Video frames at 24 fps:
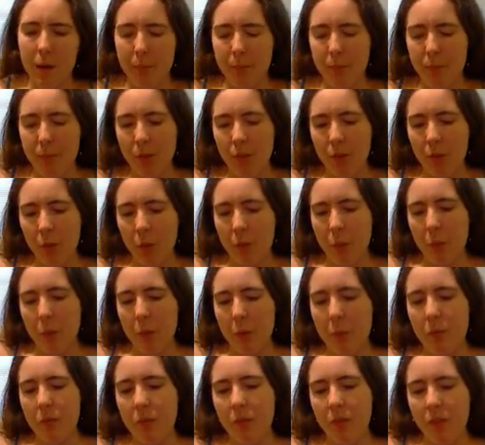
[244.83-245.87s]

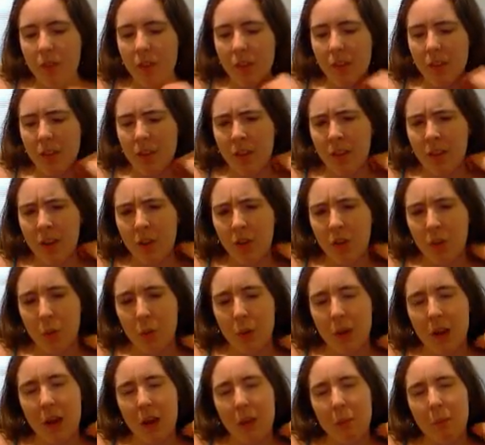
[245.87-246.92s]
So essentially
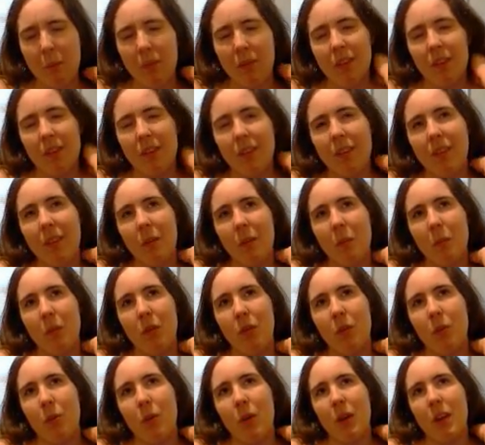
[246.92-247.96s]
what happens in this
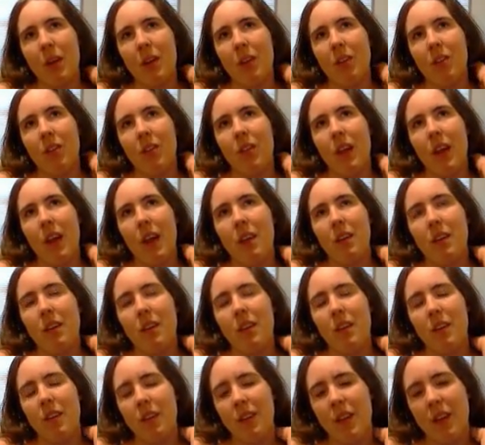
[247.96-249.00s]
episode is that
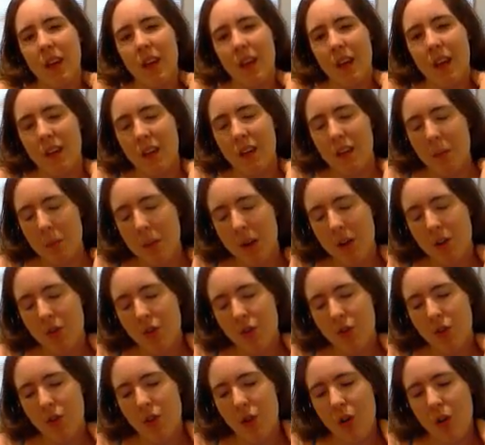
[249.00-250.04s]
the
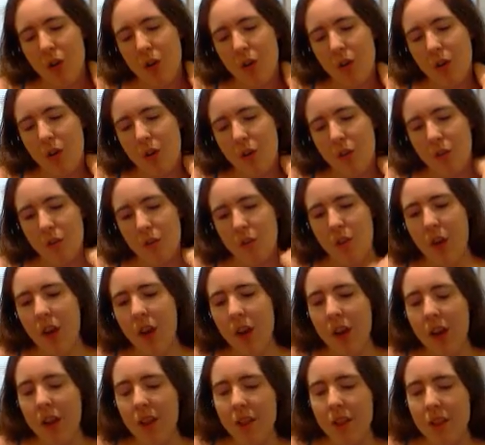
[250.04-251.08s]
commander of
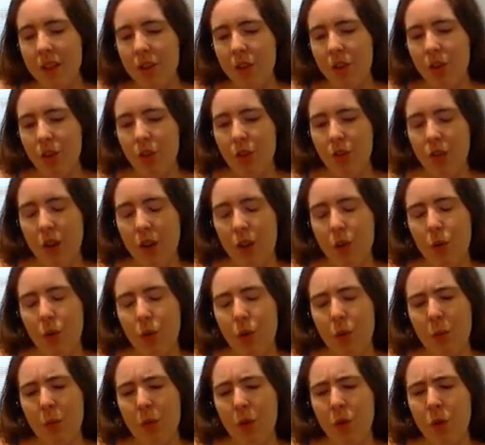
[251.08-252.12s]
the Survey
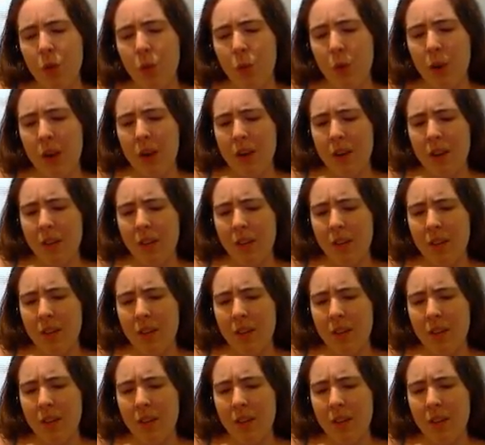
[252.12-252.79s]
Corps, who is,